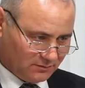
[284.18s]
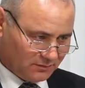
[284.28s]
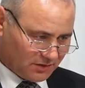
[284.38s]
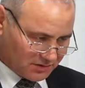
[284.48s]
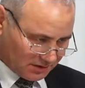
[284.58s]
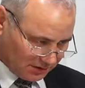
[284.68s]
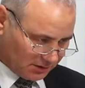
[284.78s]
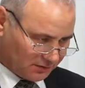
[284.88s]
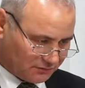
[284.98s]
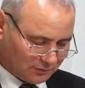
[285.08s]
Because it's
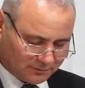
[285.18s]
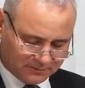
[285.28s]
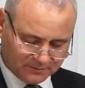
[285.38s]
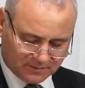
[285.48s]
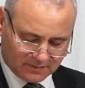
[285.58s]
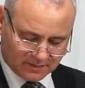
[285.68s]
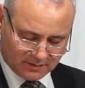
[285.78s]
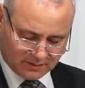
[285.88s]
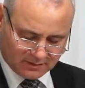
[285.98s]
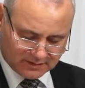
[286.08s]
hurtful.
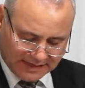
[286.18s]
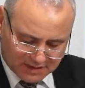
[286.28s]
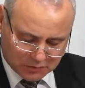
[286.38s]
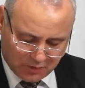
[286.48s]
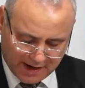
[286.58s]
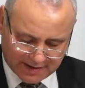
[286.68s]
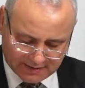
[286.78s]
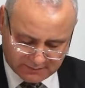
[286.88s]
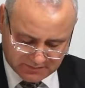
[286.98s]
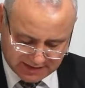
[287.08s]
That's why.
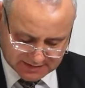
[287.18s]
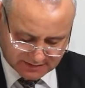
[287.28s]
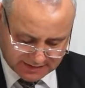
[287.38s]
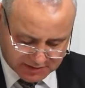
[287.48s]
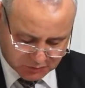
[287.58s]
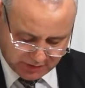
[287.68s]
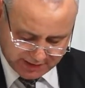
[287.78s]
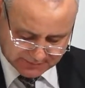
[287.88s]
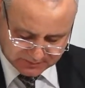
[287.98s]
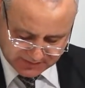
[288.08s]
That, that's
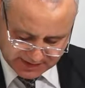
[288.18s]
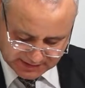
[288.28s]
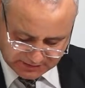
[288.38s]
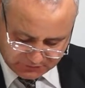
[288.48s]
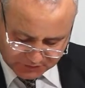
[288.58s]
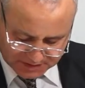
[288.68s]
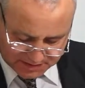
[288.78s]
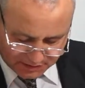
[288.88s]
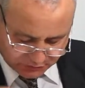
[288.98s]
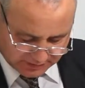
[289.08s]
why. And the first
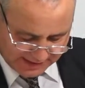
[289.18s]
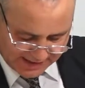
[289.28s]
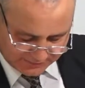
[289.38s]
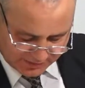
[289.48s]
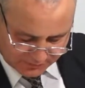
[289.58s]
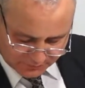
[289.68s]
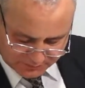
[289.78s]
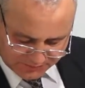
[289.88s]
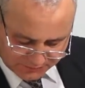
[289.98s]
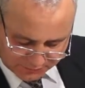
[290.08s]
note I have here from
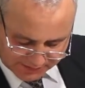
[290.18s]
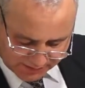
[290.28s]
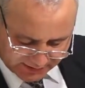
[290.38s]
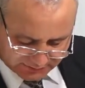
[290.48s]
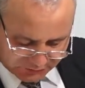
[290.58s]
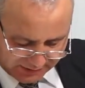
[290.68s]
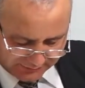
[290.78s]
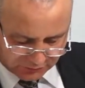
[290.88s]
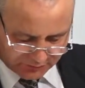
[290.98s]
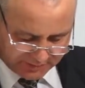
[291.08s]
Review and Herald, you
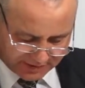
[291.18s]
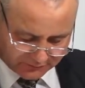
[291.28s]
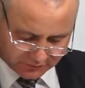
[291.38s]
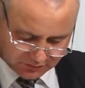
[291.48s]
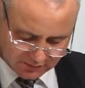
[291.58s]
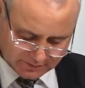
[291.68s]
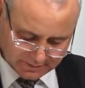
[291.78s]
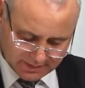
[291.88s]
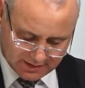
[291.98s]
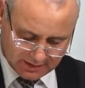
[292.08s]
have on the back of your
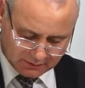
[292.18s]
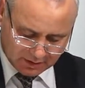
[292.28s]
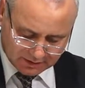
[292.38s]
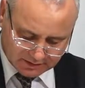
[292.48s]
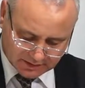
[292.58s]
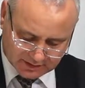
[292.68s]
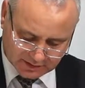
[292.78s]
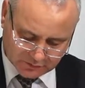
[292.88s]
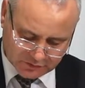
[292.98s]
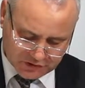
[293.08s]
uh, bulletin, the
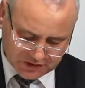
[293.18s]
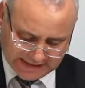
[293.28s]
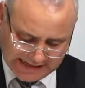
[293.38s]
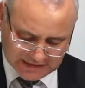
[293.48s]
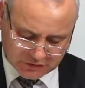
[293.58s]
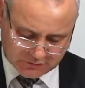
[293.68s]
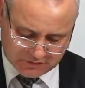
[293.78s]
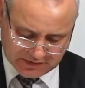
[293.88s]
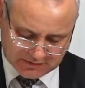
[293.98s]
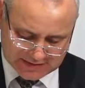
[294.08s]
originator of
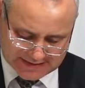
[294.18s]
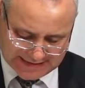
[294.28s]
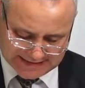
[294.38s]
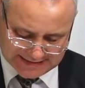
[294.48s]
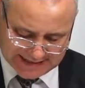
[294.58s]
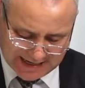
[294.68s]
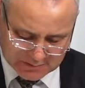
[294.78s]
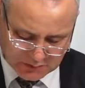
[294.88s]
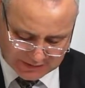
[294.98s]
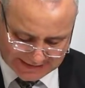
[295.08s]
evil, Satan,
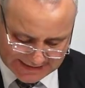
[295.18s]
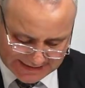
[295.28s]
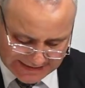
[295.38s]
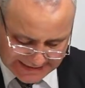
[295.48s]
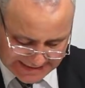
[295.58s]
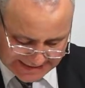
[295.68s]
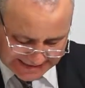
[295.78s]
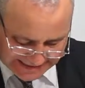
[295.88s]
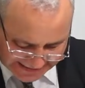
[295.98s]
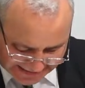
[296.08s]
comes with a
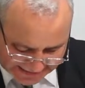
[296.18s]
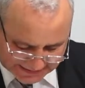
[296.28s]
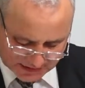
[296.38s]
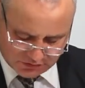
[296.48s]
stilted